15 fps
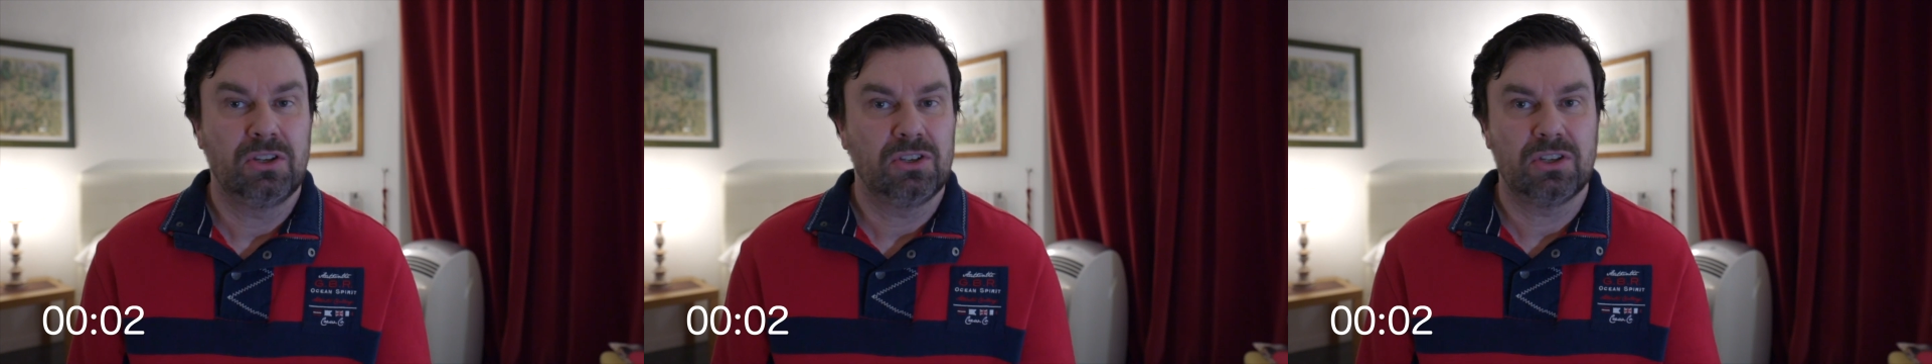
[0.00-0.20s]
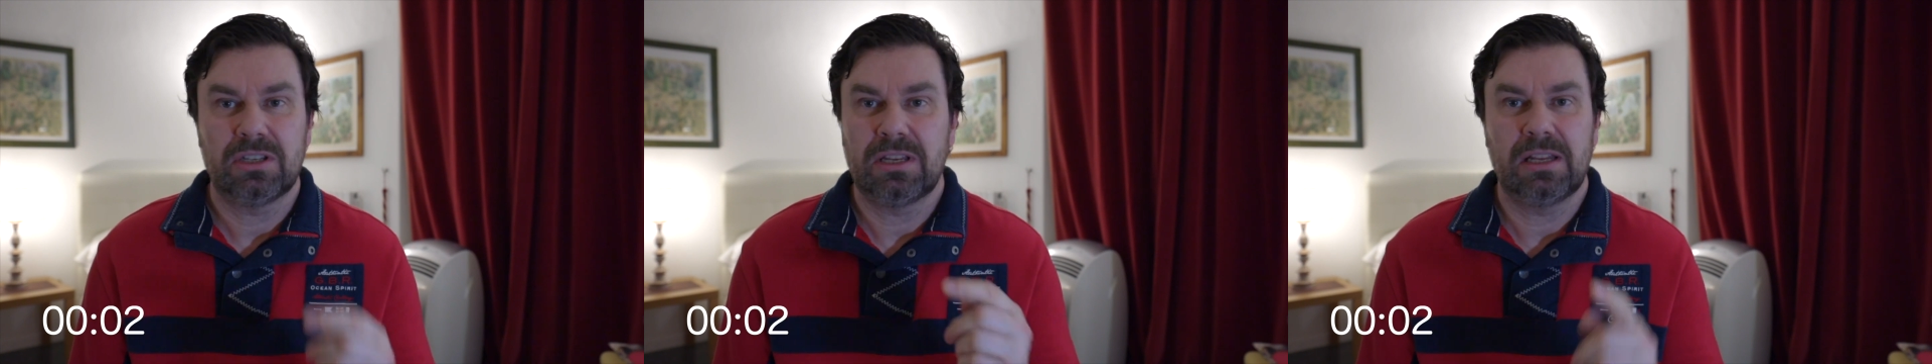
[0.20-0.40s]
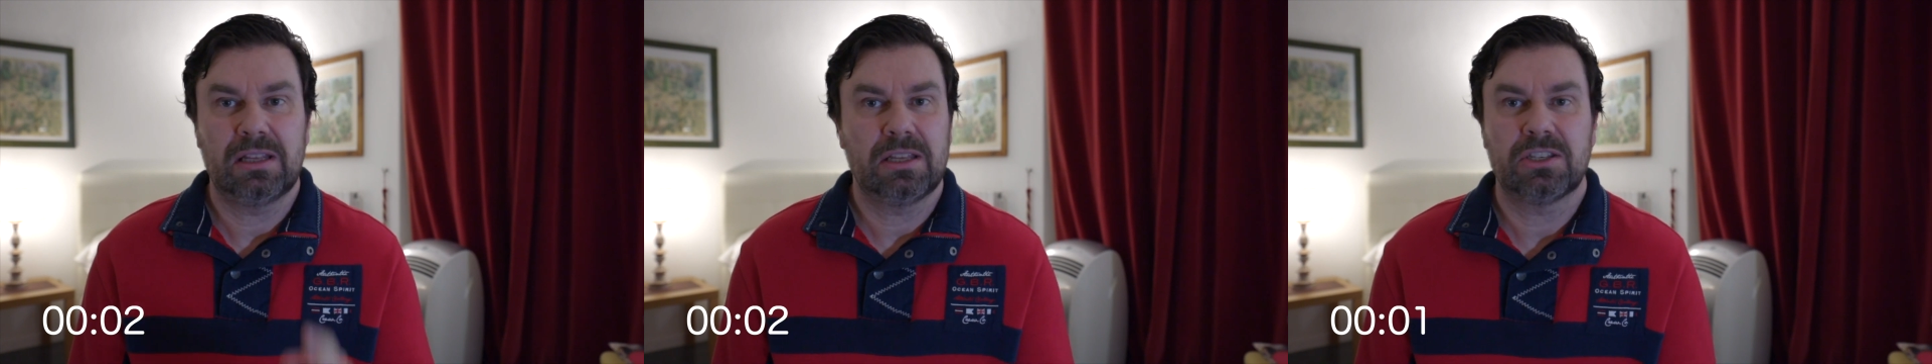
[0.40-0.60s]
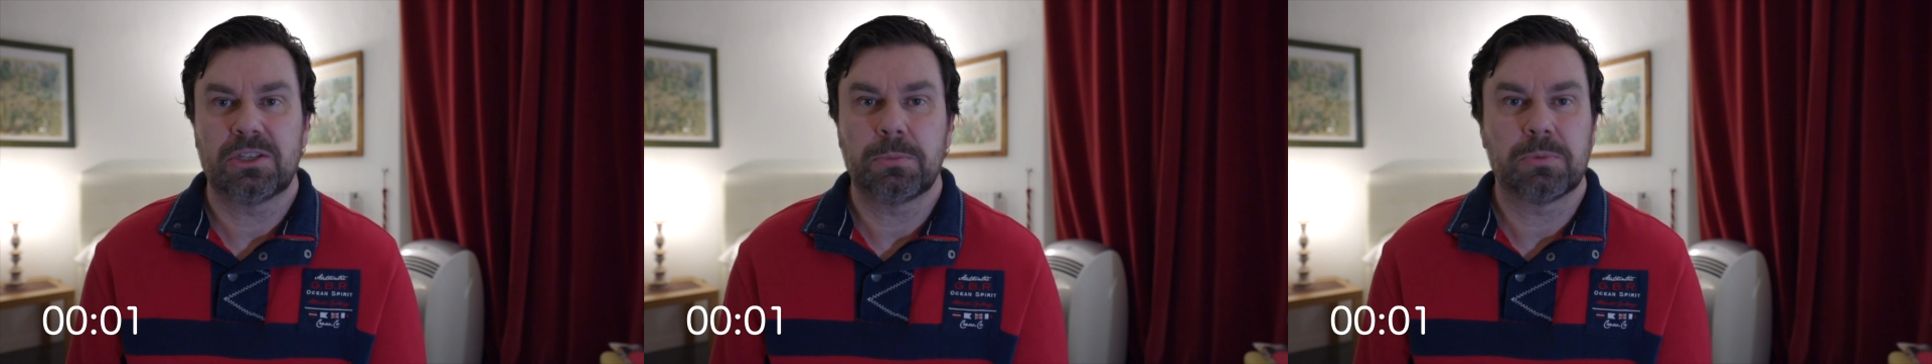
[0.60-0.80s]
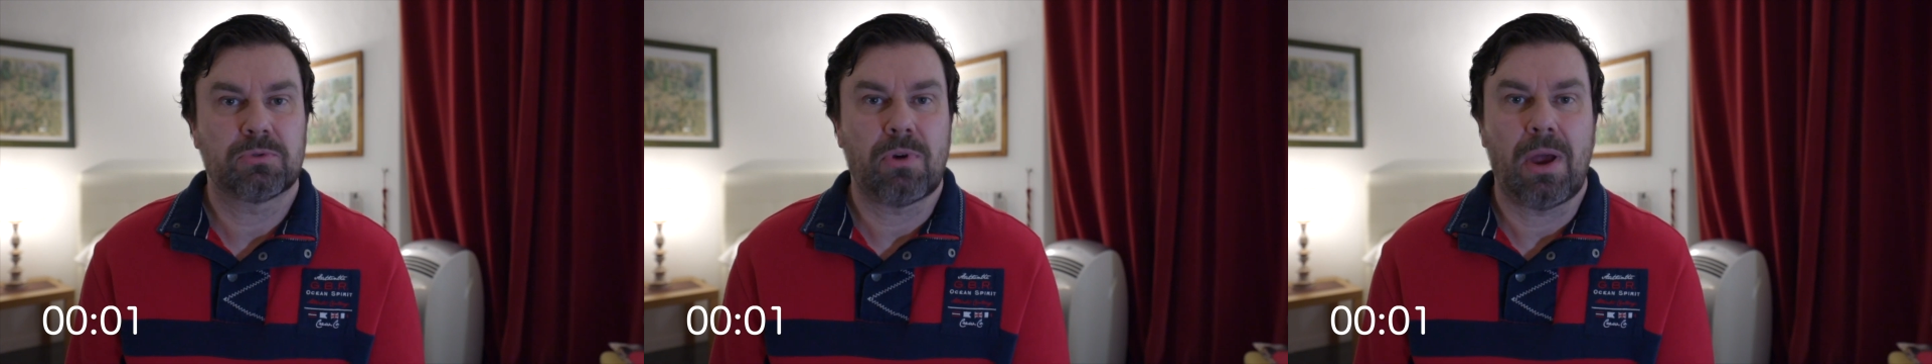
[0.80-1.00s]
just hit the
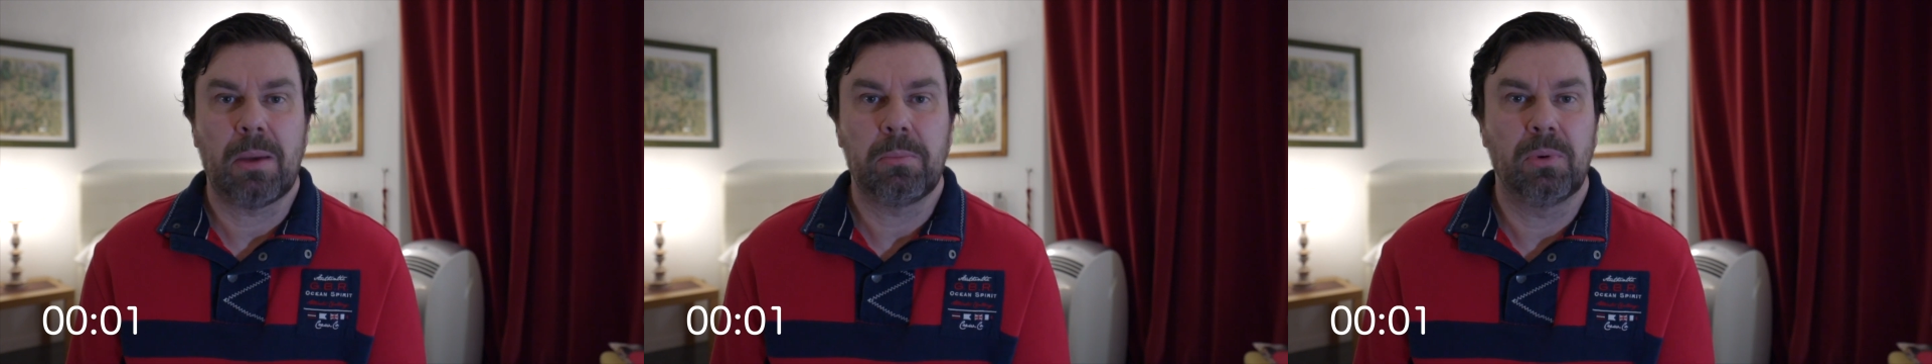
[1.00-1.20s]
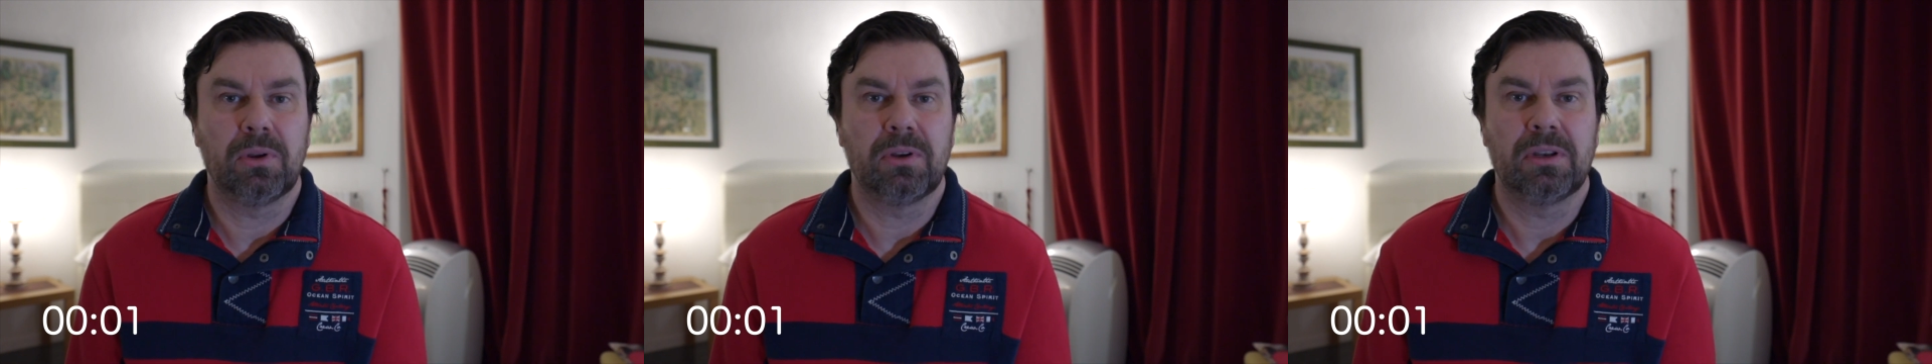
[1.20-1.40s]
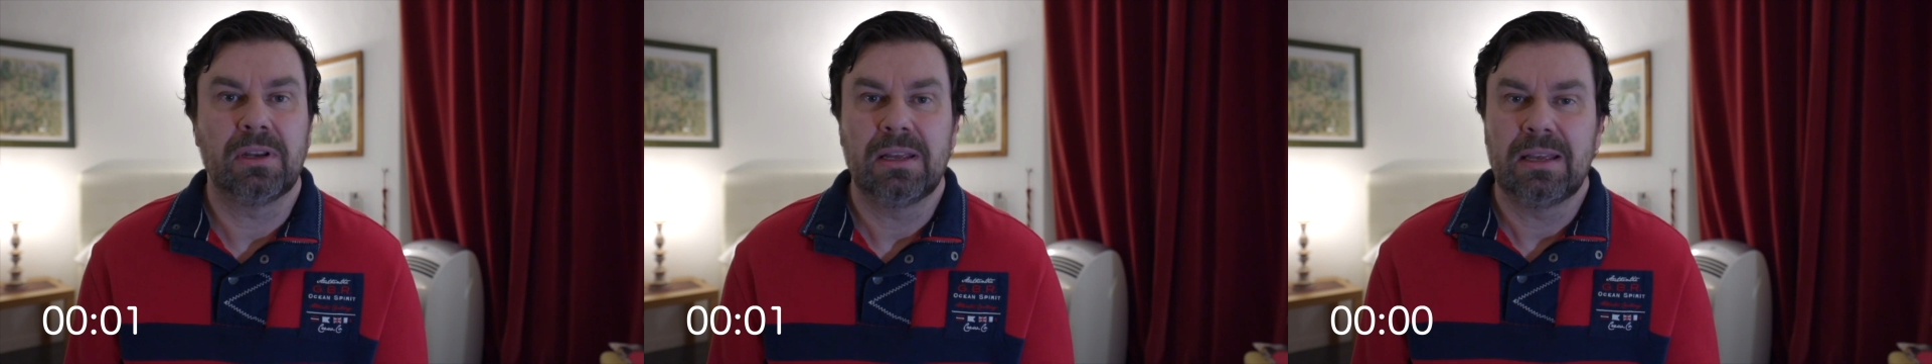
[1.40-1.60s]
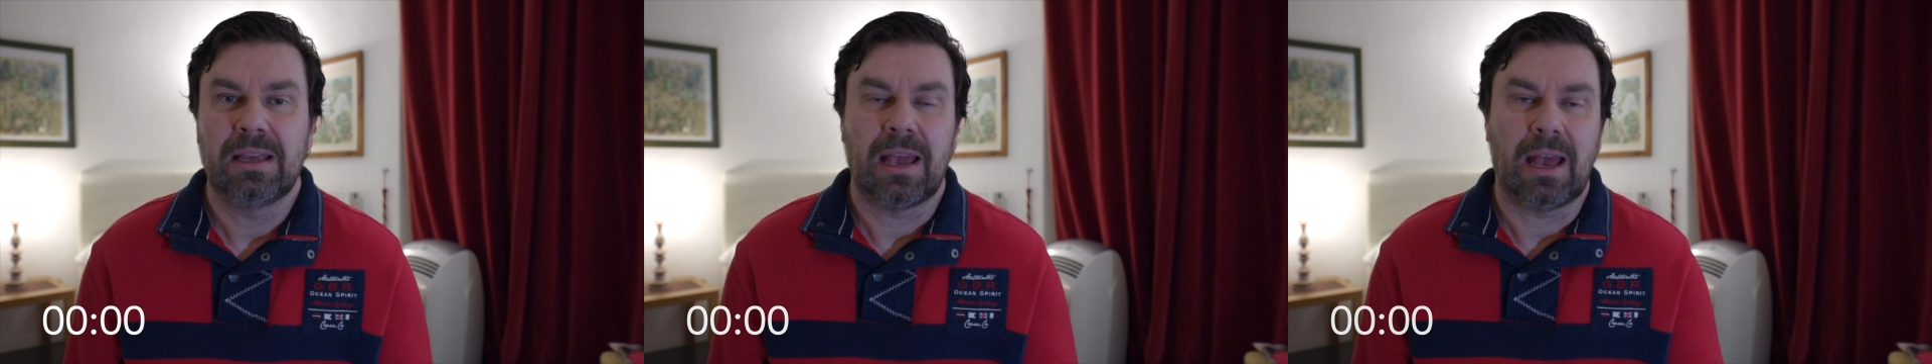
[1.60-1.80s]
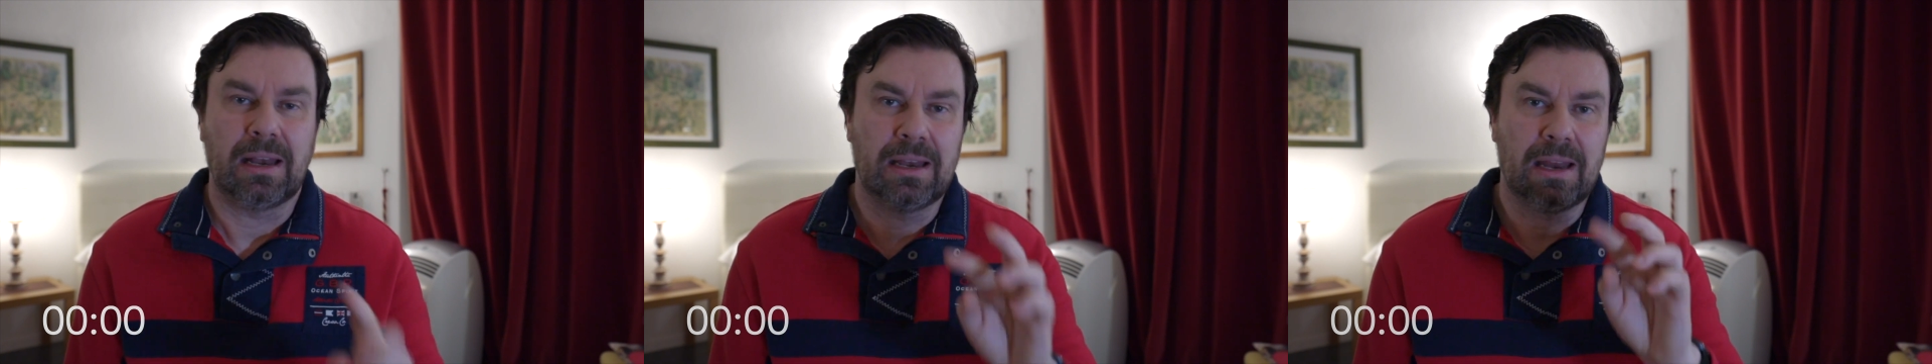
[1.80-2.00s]
subscribe button
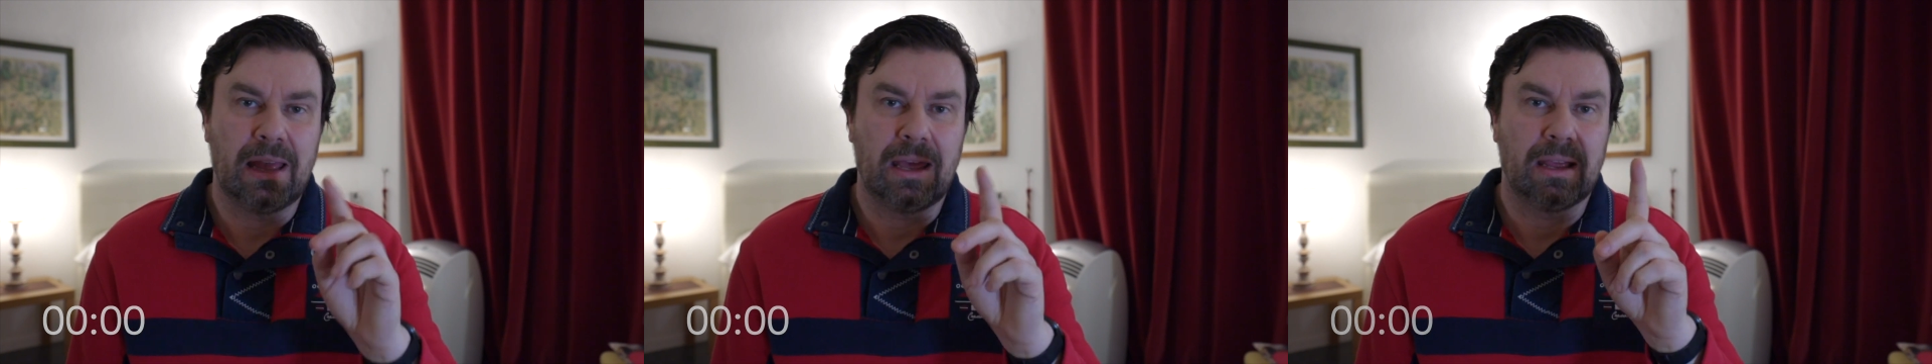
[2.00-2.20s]
and, uh,